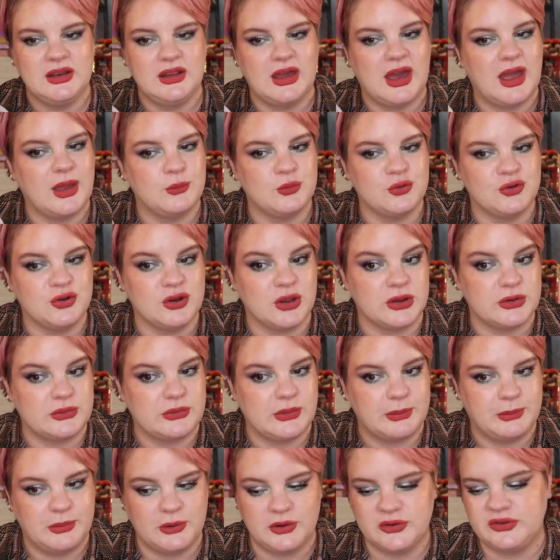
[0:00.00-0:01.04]
I would not
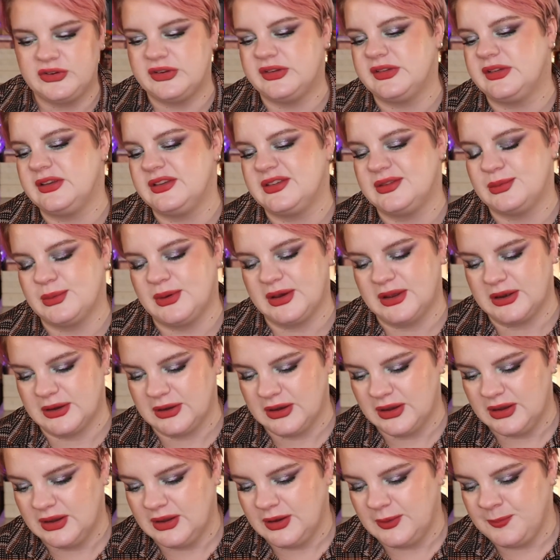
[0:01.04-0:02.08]
repurchase this one.
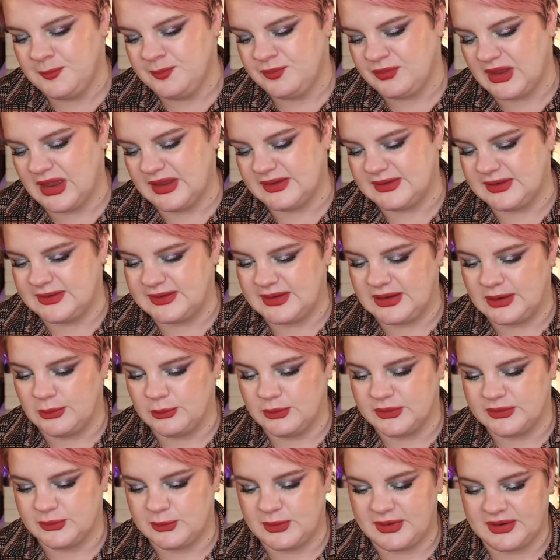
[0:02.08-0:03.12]
As I said, it
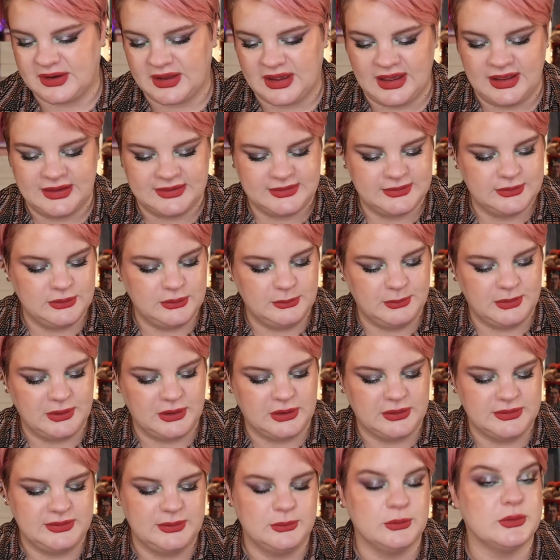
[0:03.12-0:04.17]
was quite a hassle
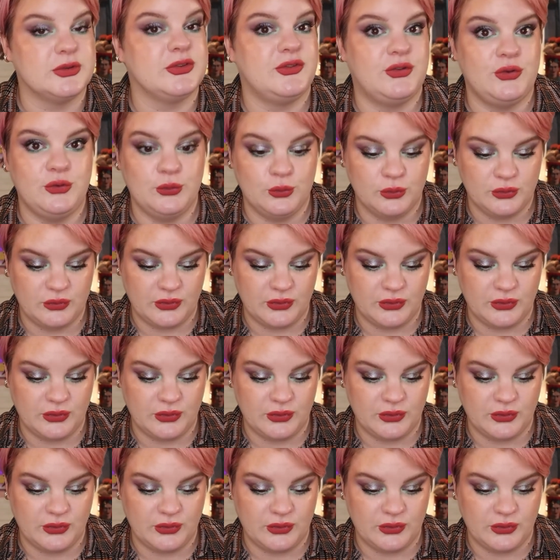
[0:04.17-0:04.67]
because it was too